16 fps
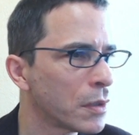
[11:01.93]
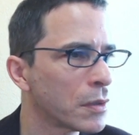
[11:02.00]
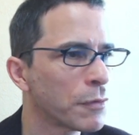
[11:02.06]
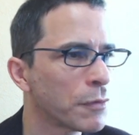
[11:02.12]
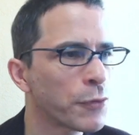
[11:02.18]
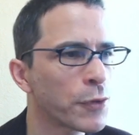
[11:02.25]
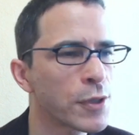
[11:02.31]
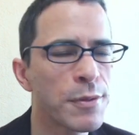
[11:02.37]
the
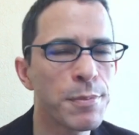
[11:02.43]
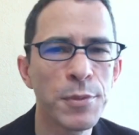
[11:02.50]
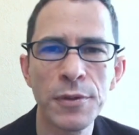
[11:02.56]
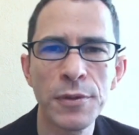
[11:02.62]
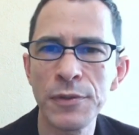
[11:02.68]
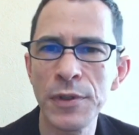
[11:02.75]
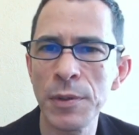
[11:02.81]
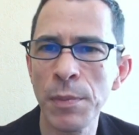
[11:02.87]
first
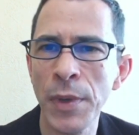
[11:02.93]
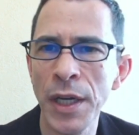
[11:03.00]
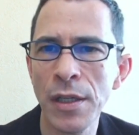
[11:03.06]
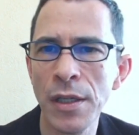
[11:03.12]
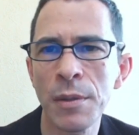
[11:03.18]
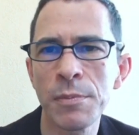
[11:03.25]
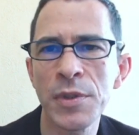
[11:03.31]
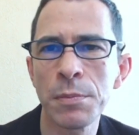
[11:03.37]
move that might
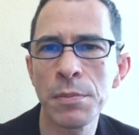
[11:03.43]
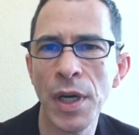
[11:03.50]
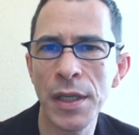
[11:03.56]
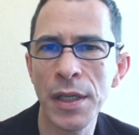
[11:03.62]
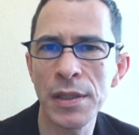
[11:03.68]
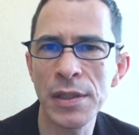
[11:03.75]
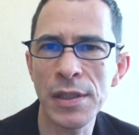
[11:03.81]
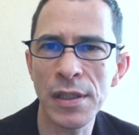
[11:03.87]
come to
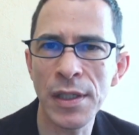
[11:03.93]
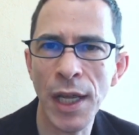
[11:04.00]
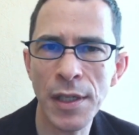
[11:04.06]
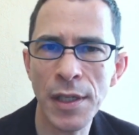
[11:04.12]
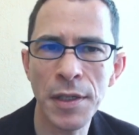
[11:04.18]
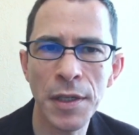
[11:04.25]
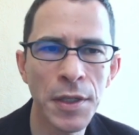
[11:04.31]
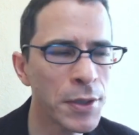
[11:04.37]
mind is
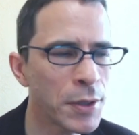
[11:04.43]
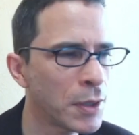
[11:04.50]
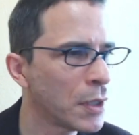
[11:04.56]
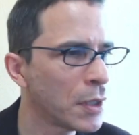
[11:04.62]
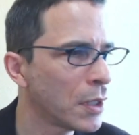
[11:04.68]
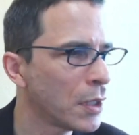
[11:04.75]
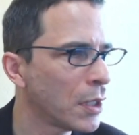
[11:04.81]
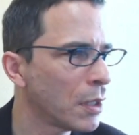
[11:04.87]
connecting here,
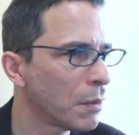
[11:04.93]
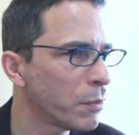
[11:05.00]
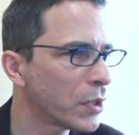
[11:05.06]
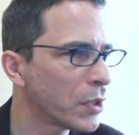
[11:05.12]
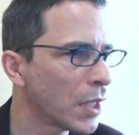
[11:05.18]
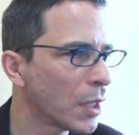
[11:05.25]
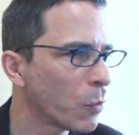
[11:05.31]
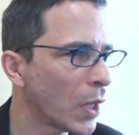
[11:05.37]

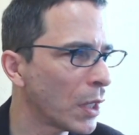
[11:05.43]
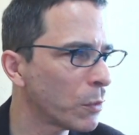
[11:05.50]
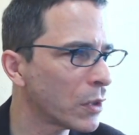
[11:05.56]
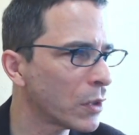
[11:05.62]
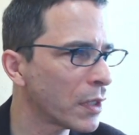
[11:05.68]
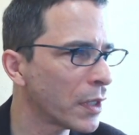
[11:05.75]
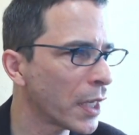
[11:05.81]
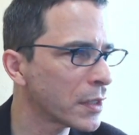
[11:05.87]
but then white will
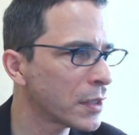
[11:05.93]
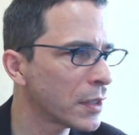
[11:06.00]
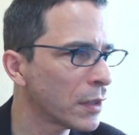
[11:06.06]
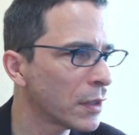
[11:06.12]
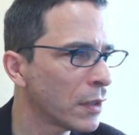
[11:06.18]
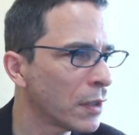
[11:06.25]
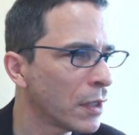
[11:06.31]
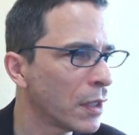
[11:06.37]
connect
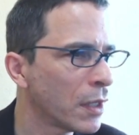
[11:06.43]
here,